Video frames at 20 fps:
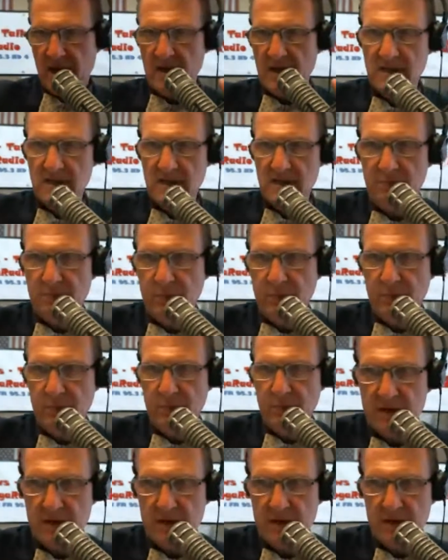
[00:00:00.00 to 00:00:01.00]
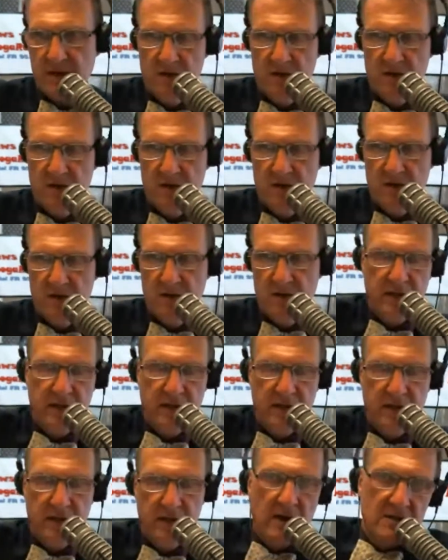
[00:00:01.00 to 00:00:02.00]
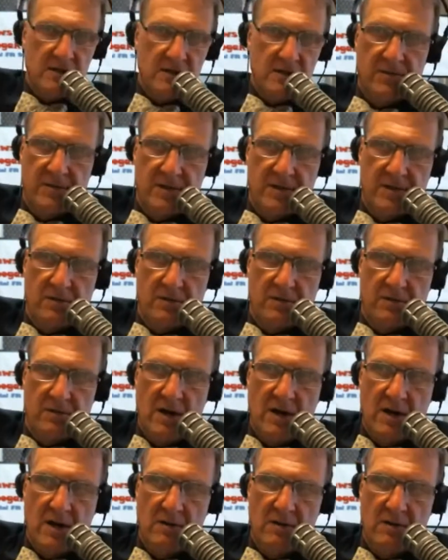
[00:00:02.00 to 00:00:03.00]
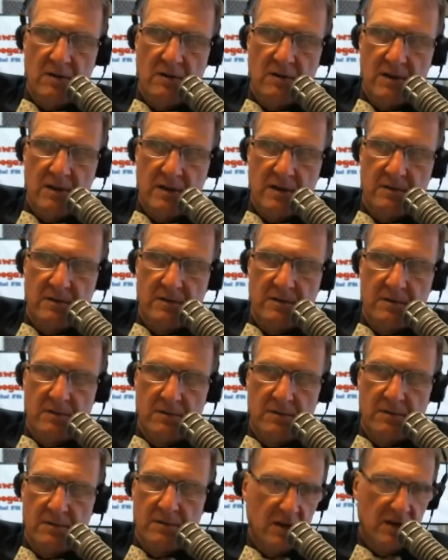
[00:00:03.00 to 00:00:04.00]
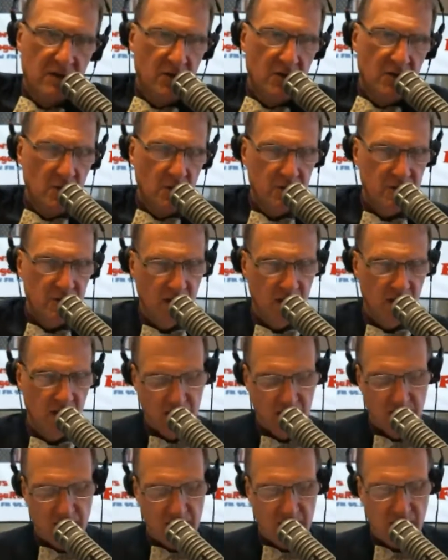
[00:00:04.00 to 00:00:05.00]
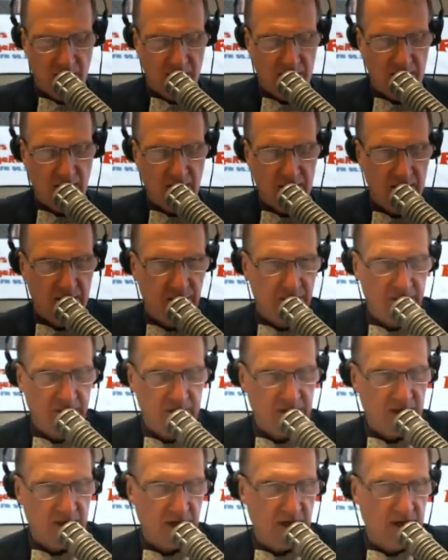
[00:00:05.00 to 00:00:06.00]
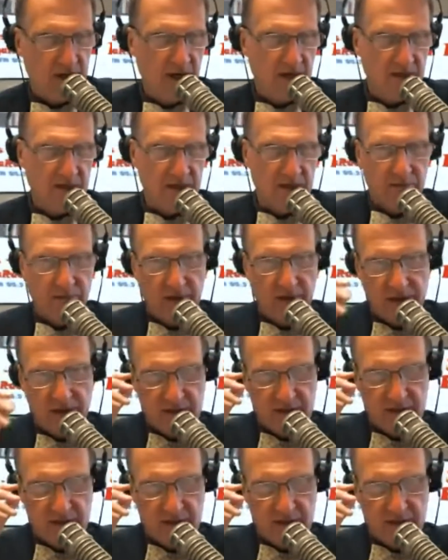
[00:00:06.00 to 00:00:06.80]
As have playgrounds. You notice that playgrounds are rarely used. I live in Saudi Daisy